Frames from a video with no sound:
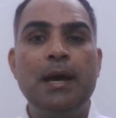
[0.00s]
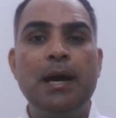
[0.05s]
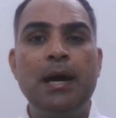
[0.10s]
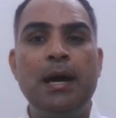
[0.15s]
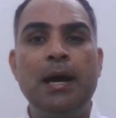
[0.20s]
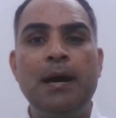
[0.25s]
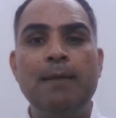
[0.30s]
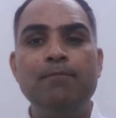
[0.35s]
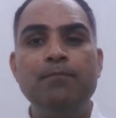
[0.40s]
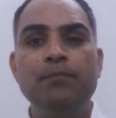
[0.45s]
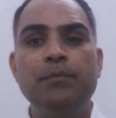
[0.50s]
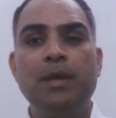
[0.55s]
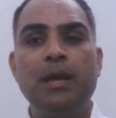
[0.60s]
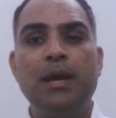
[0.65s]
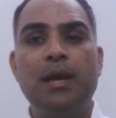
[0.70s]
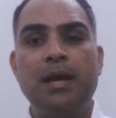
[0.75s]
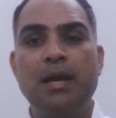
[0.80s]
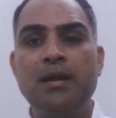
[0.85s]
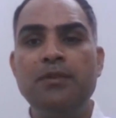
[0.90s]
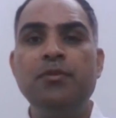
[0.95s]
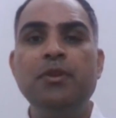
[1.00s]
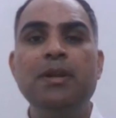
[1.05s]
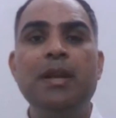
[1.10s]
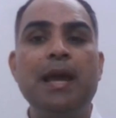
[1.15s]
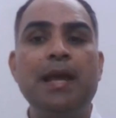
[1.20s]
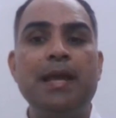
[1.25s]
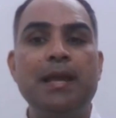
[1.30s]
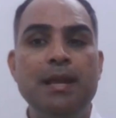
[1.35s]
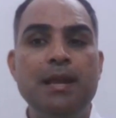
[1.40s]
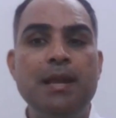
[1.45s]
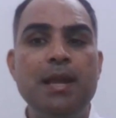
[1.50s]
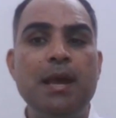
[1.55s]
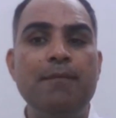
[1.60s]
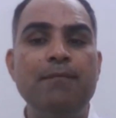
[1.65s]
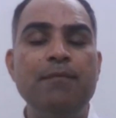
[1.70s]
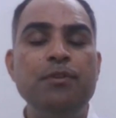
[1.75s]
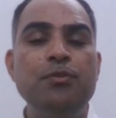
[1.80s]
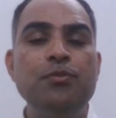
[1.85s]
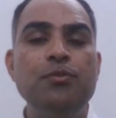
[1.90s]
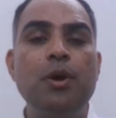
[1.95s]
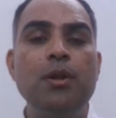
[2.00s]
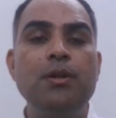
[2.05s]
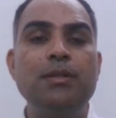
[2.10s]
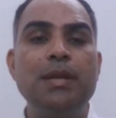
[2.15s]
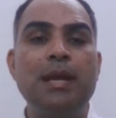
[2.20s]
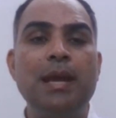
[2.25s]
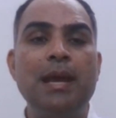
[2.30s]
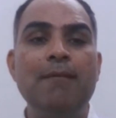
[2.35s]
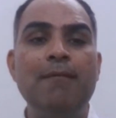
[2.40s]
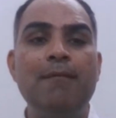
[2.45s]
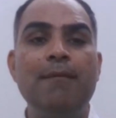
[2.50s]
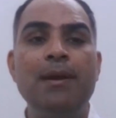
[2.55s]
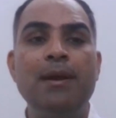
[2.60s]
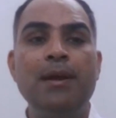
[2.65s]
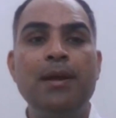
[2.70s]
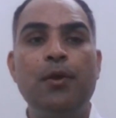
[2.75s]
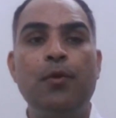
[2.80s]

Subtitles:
a country like India, we do not have